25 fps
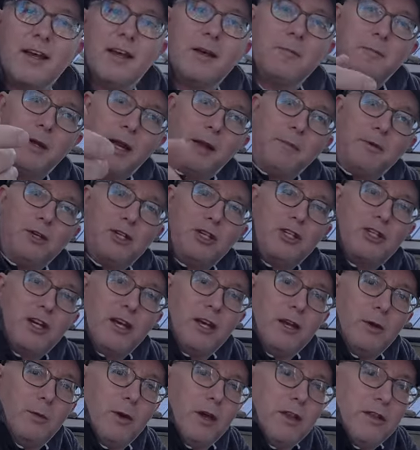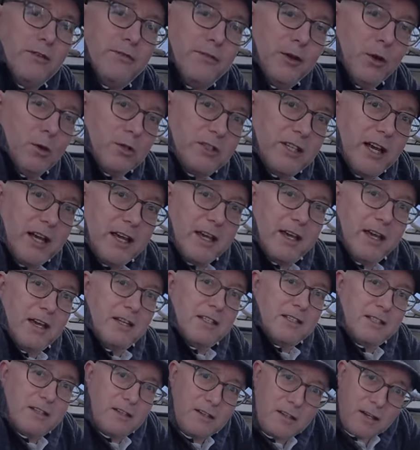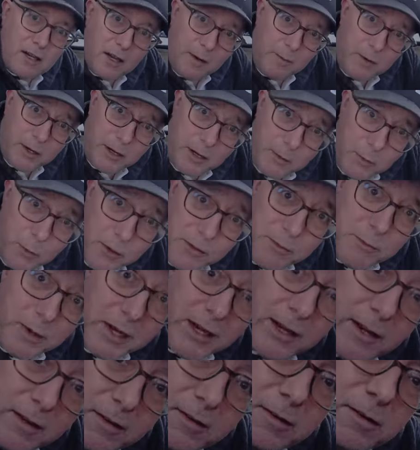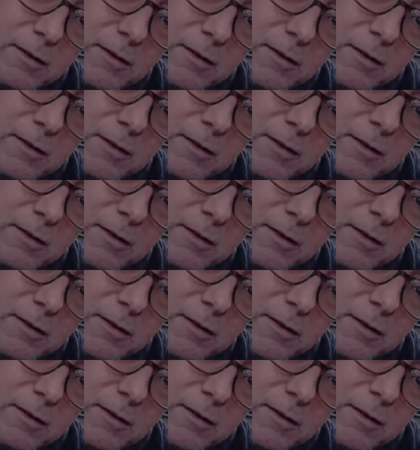but let me just show you where the fuel tank is. Come on in with me.